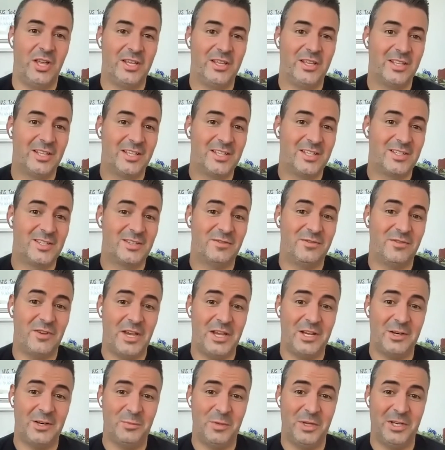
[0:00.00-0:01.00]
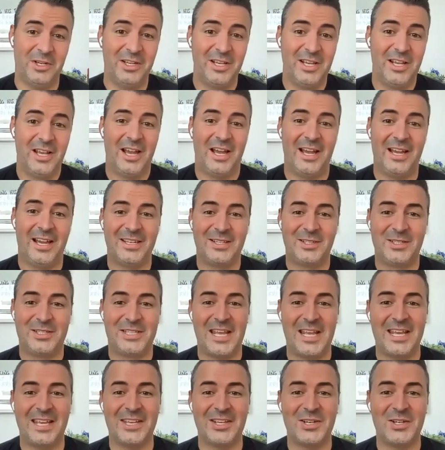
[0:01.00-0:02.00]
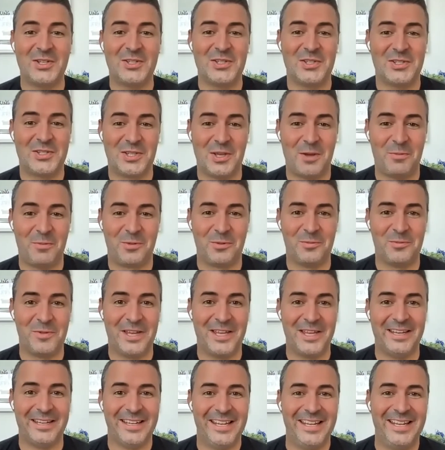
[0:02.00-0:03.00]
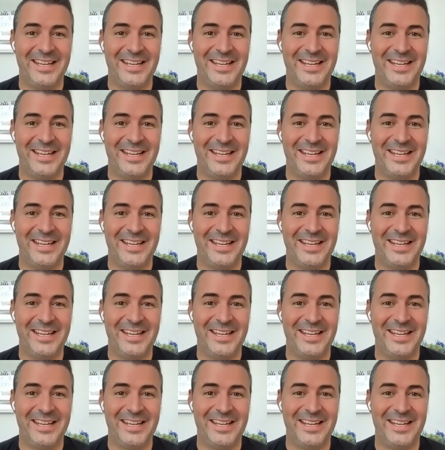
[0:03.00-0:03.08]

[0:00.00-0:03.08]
I think it's a vitamin. I take it as a supplement.